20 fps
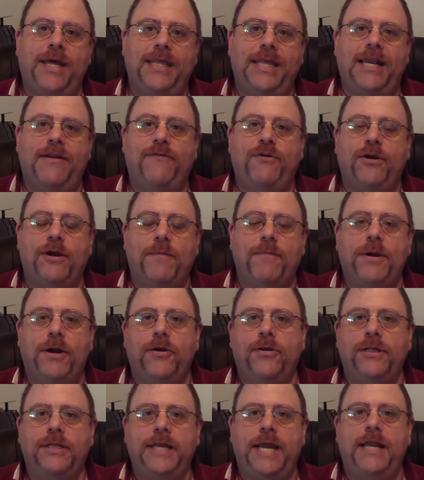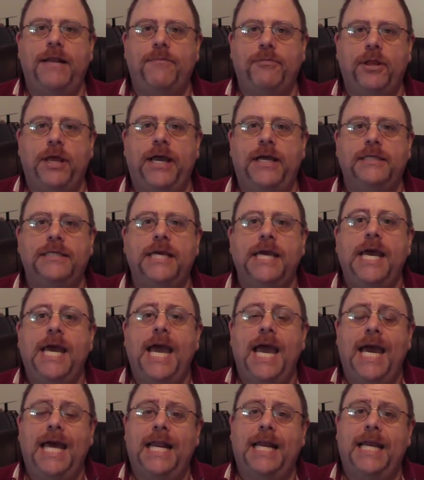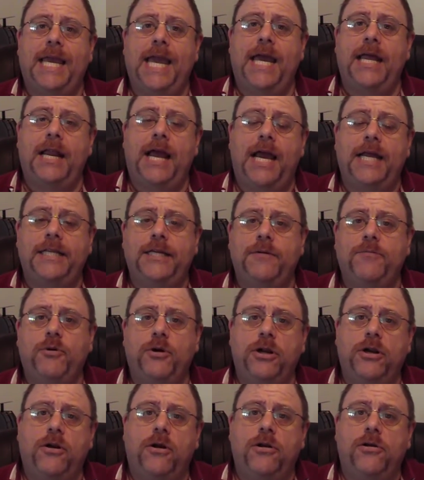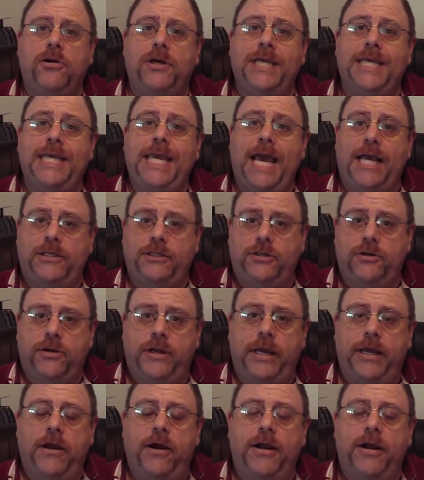And then if you compare the data plans, and again, I did put an article yesterday.